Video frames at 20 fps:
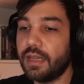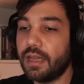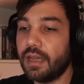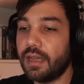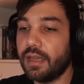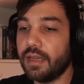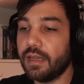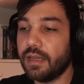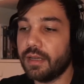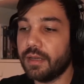
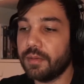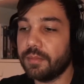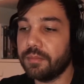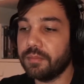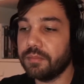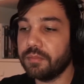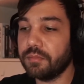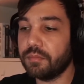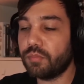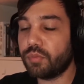
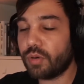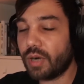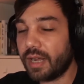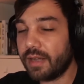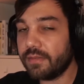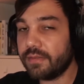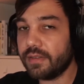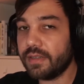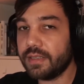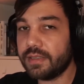
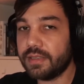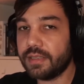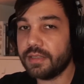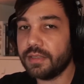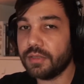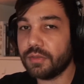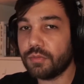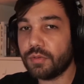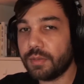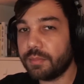private and
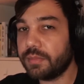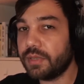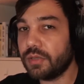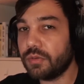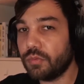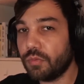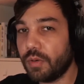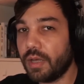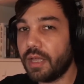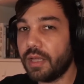encrypted
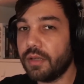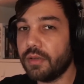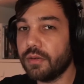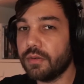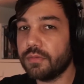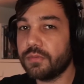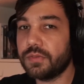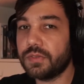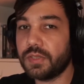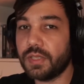way
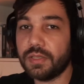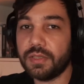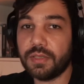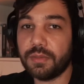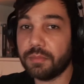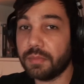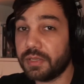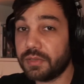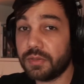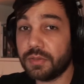of
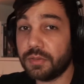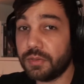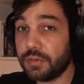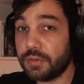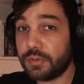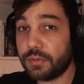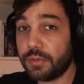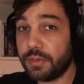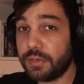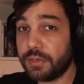sending messages
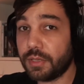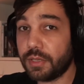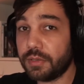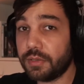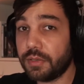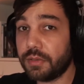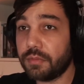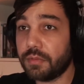to each other,